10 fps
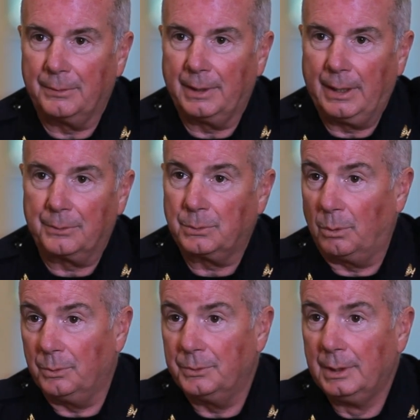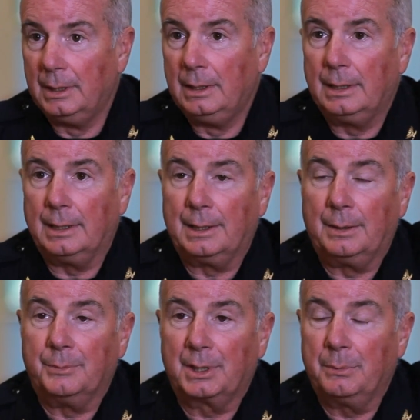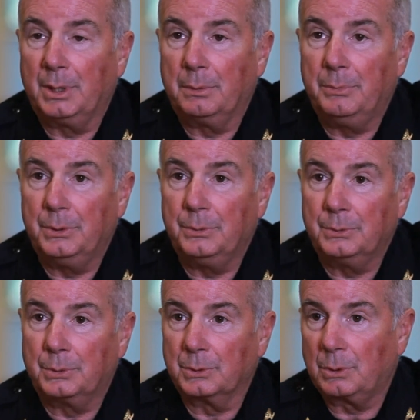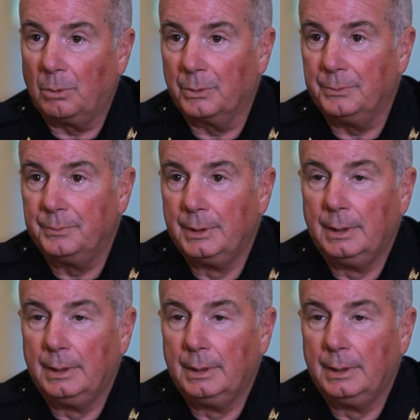the households that can be abused or stolen.